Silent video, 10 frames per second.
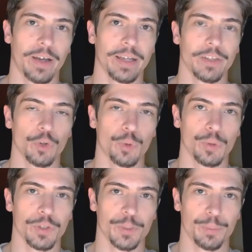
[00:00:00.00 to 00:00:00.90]
in the
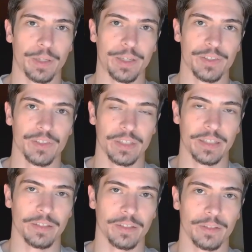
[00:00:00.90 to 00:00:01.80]
coolest place
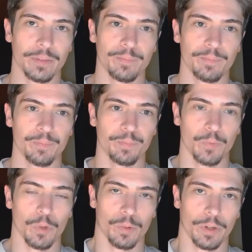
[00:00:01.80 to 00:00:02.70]
and then
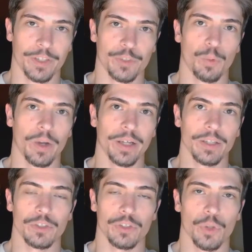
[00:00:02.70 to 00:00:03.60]
work its way
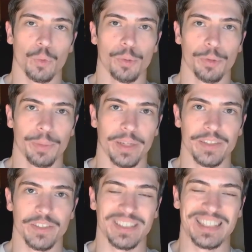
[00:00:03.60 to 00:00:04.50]
to the warmer
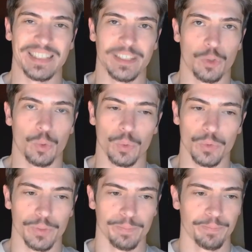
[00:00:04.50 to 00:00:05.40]
places as it
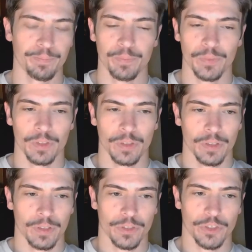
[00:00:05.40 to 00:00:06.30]
cools.
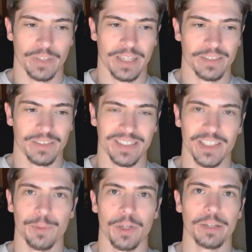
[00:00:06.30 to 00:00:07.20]
So that's
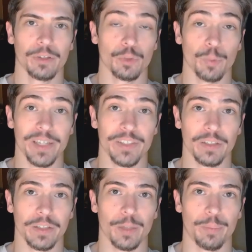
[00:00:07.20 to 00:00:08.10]
something I learned
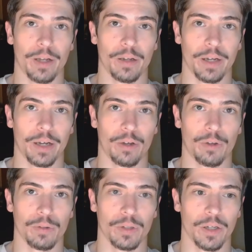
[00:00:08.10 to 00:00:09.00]
recently about
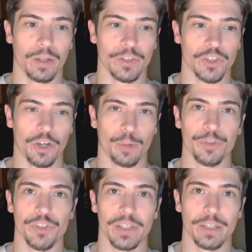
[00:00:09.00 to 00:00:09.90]
how the solder will
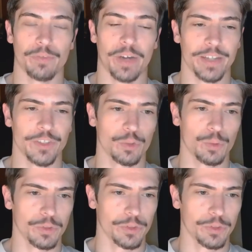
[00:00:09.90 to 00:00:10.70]
solidify as it cools.